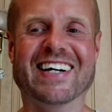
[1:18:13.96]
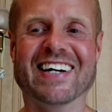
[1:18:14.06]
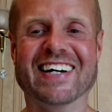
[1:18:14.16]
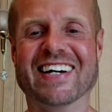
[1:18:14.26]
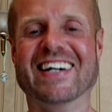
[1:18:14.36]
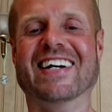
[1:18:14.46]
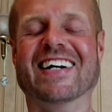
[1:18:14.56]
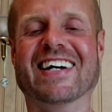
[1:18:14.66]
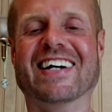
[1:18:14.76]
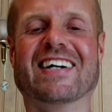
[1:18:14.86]
um,
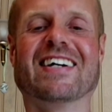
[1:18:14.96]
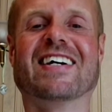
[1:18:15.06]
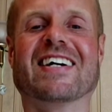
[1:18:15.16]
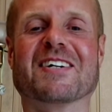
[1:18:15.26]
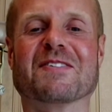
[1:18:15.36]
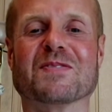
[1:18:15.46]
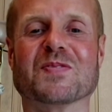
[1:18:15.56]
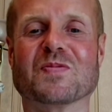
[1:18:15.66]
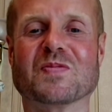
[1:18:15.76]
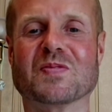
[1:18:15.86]
that
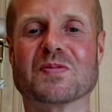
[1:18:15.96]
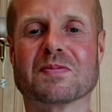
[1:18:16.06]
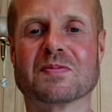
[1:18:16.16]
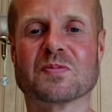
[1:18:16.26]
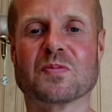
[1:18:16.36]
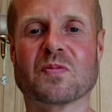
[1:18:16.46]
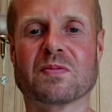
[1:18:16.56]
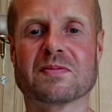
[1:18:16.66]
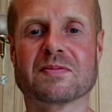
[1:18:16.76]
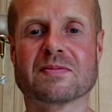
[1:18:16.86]
was good.
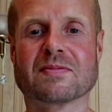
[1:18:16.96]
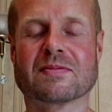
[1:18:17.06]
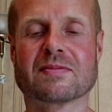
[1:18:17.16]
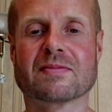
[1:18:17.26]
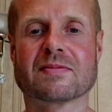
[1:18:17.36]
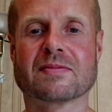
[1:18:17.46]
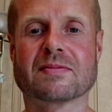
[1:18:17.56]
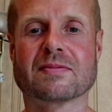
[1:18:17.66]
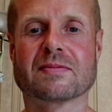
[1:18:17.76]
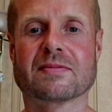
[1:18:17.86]
That was really good,